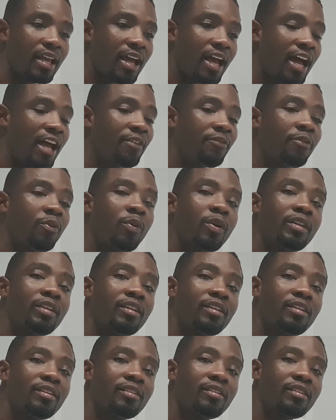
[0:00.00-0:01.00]
I, for one,
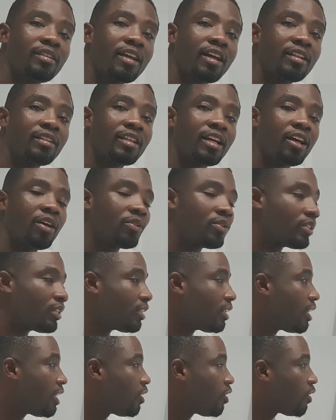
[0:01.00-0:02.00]
didn't start out
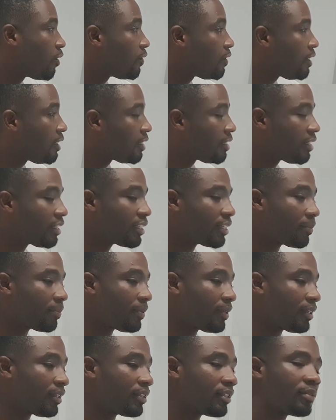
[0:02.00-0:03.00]
in any of these
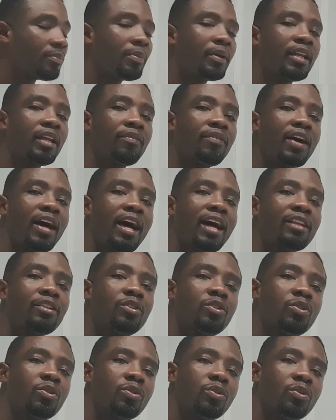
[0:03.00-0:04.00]
disciplines, but I've had
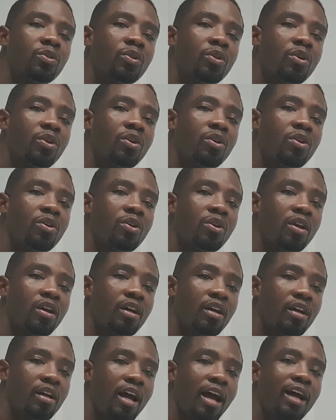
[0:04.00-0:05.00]
to
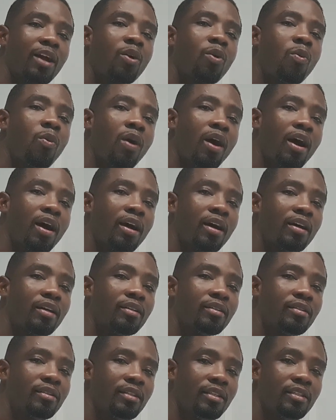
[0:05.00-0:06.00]
acquire
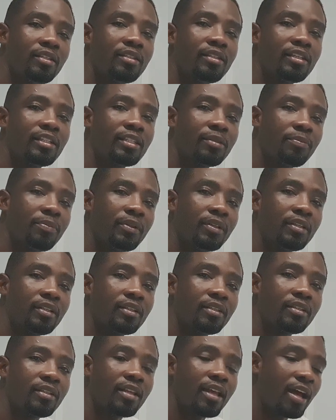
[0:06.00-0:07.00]
these
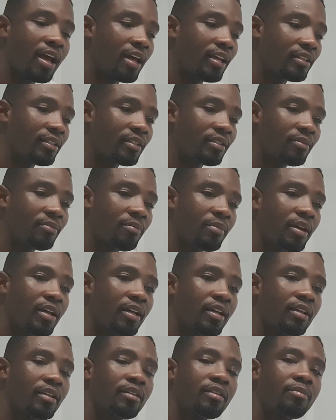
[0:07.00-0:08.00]
disciplines as my
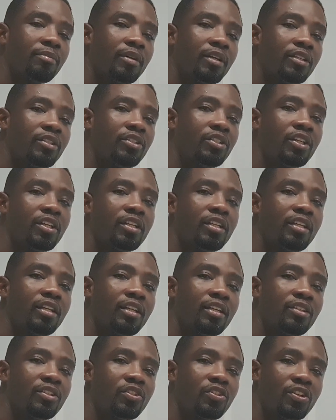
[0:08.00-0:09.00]
journey
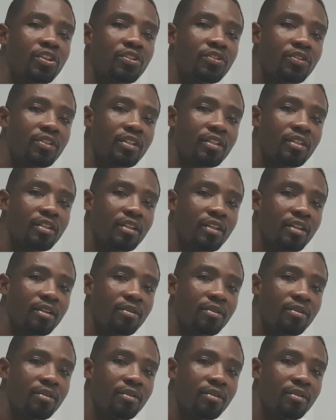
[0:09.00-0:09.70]
in Treasury